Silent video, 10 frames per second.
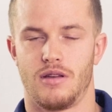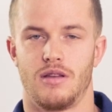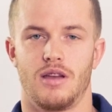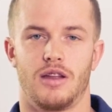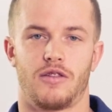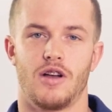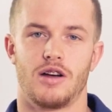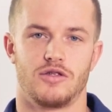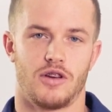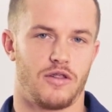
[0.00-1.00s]
It's
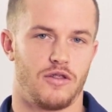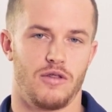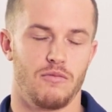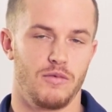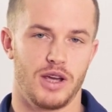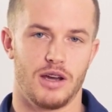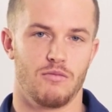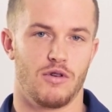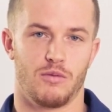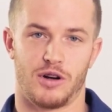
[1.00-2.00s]
not just so then we get
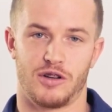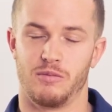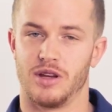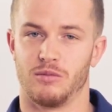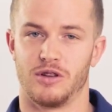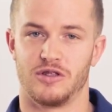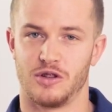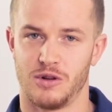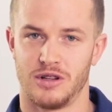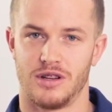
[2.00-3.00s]
more work to be able to
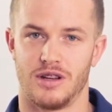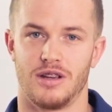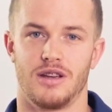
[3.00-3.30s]
do it.